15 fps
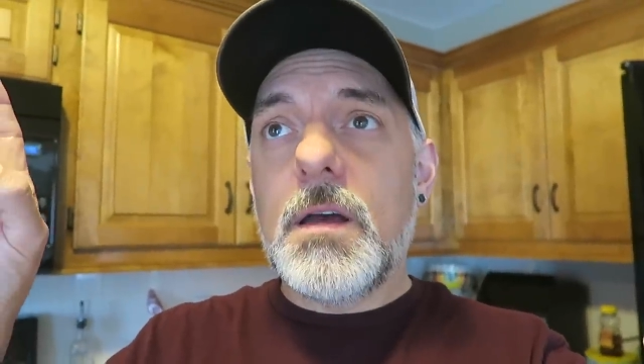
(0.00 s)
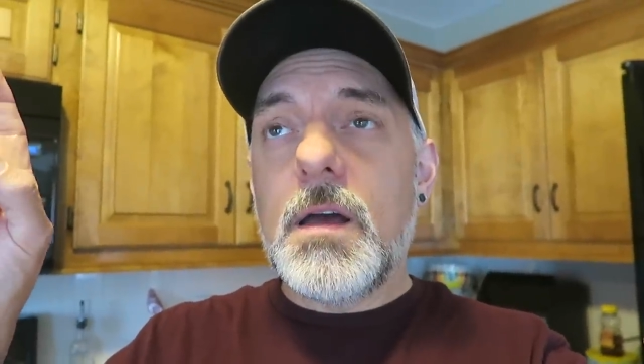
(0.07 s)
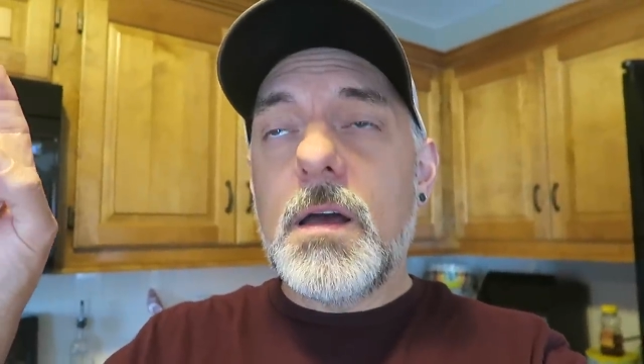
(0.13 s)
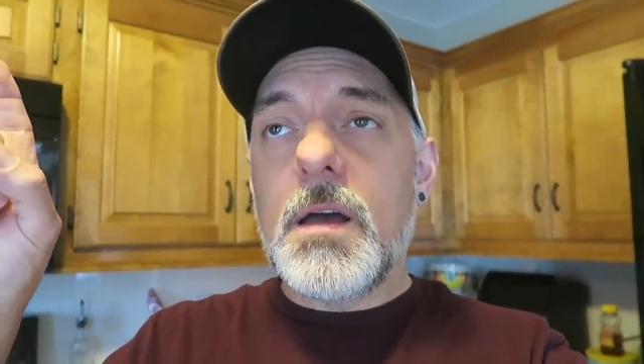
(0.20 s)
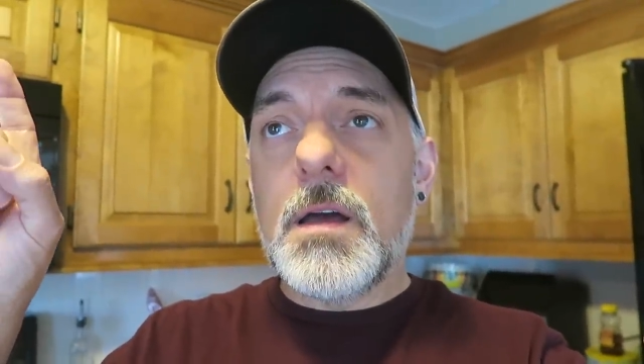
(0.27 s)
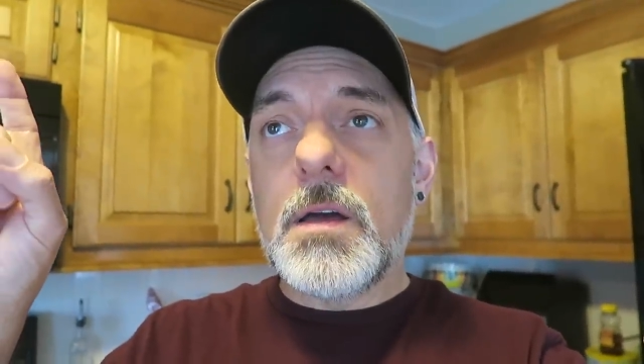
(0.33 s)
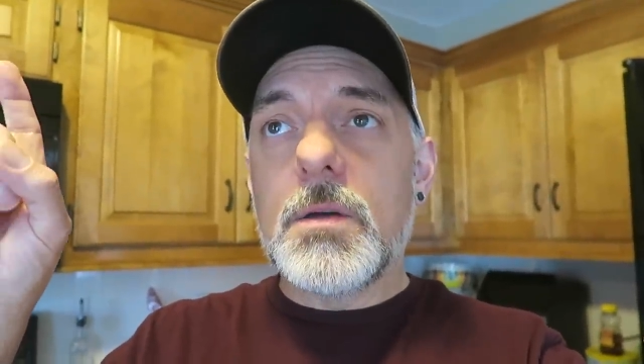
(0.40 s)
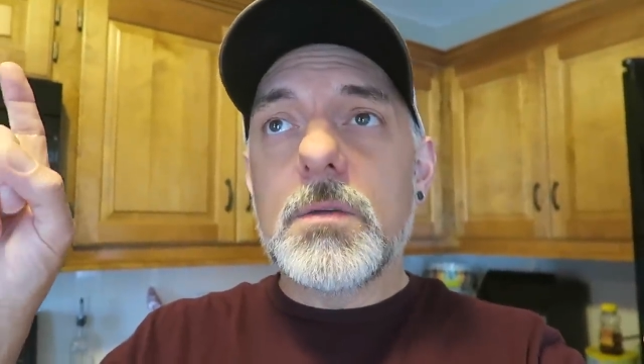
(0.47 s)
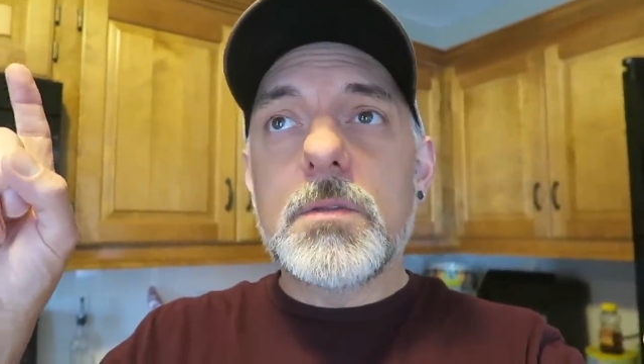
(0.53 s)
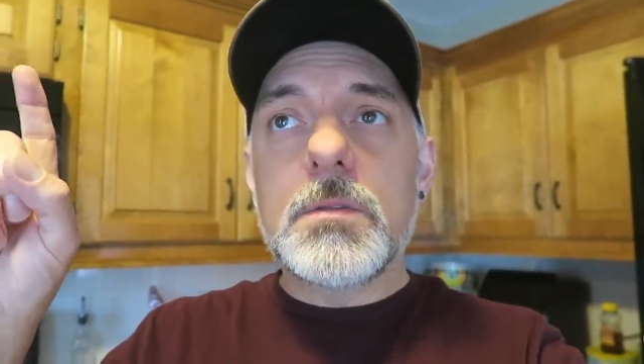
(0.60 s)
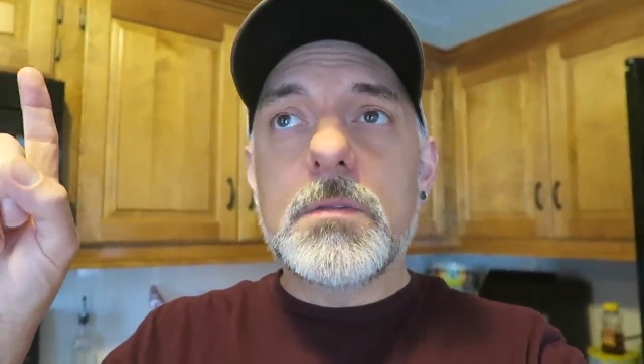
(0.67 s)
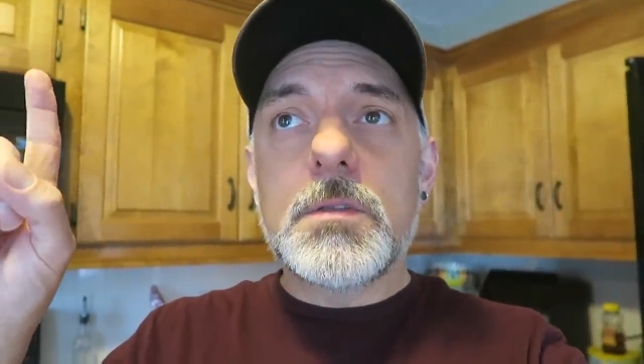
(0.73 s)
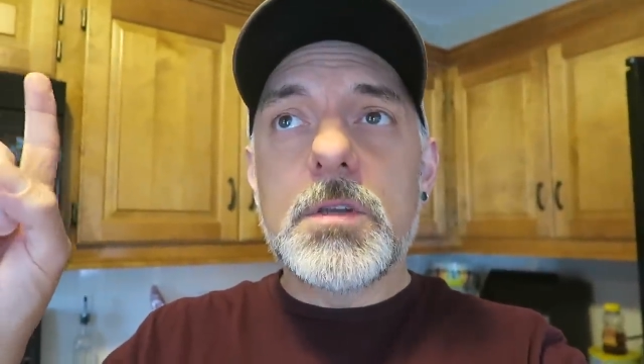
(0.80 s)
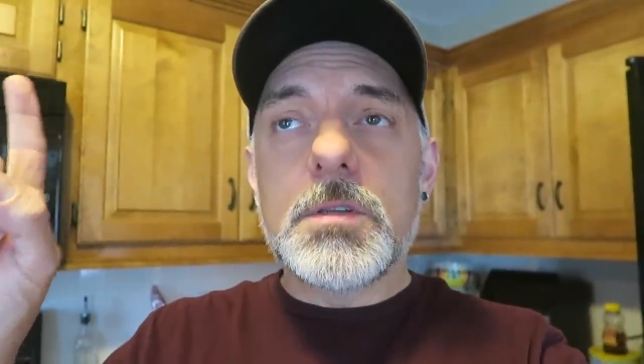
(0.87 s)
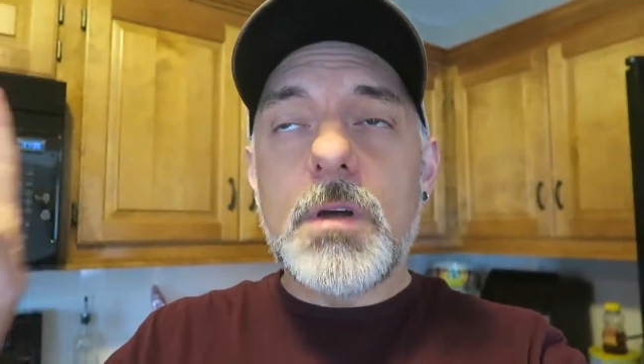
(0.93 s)
uh,
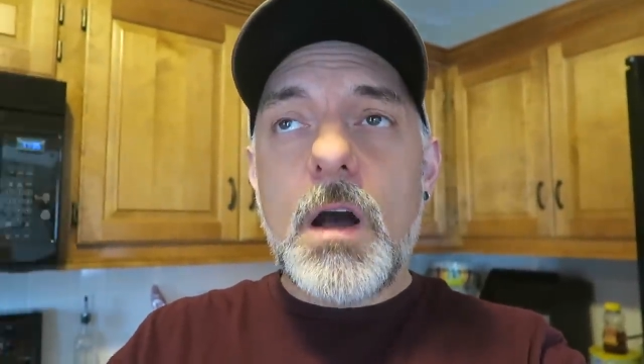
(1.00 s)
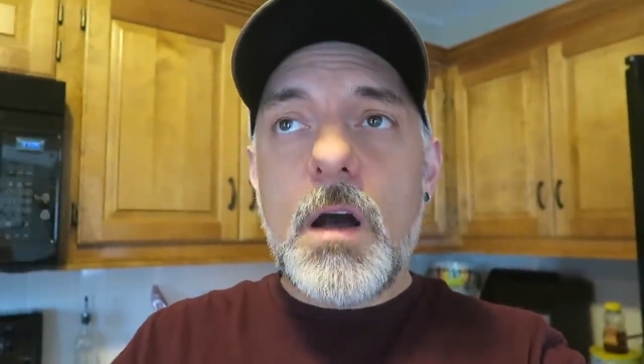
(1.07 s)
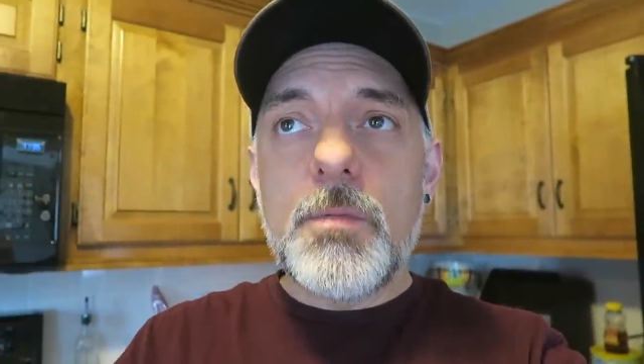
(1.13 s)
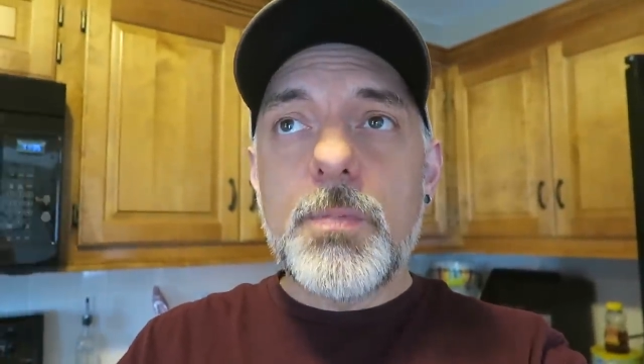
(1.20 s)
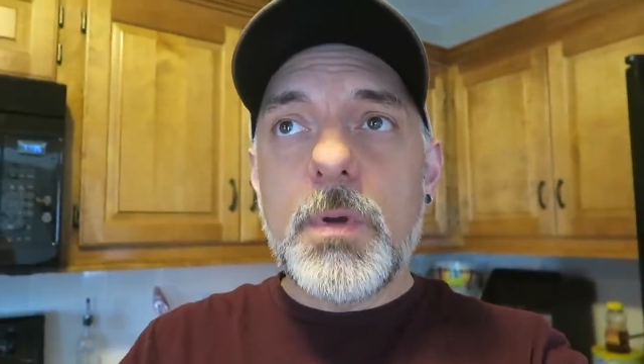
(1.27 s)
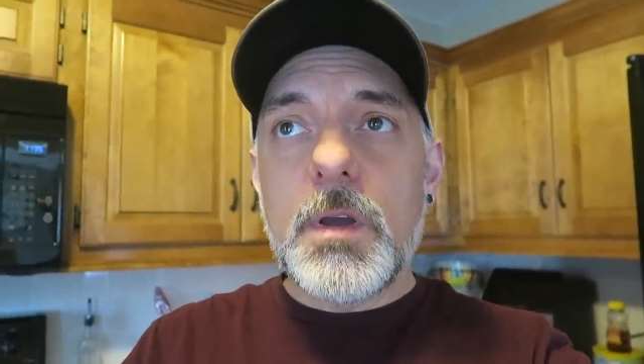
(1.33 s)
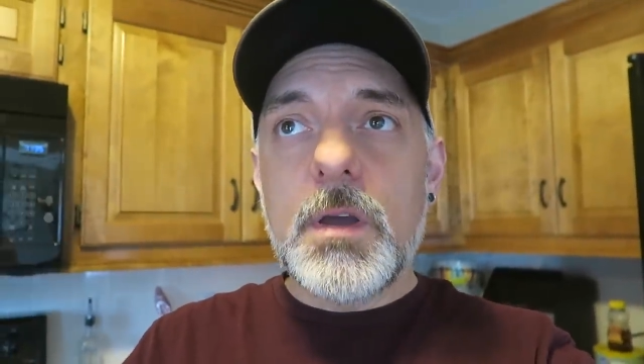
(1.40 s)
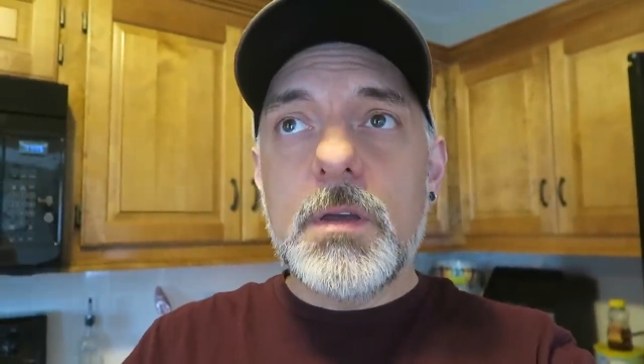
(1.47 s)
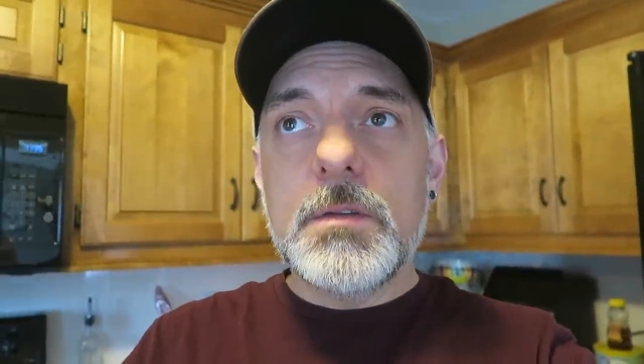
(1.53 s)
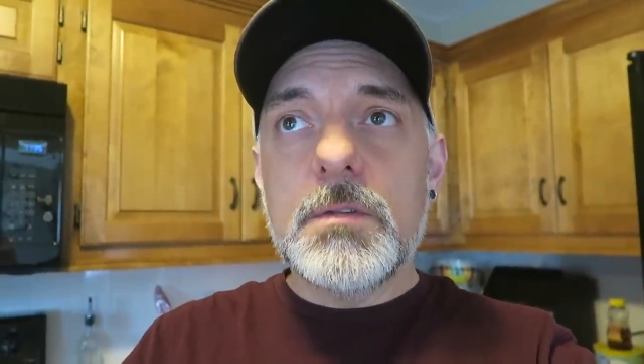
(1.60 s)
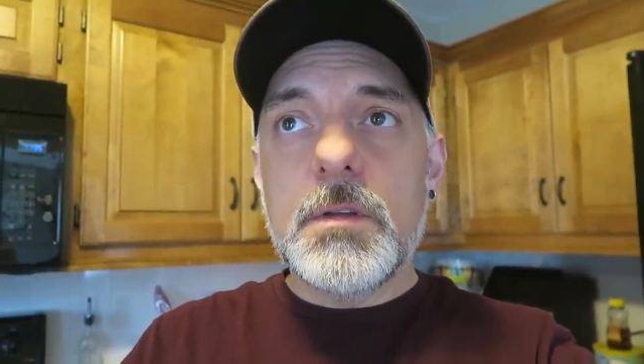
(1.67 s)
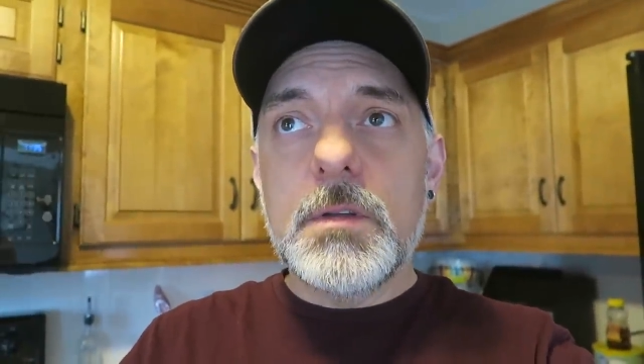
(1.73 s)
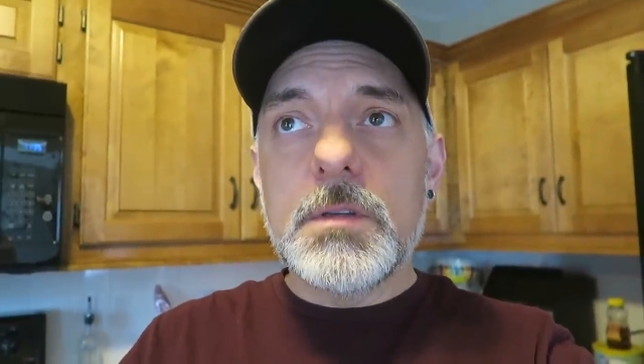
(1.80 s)
the off-brand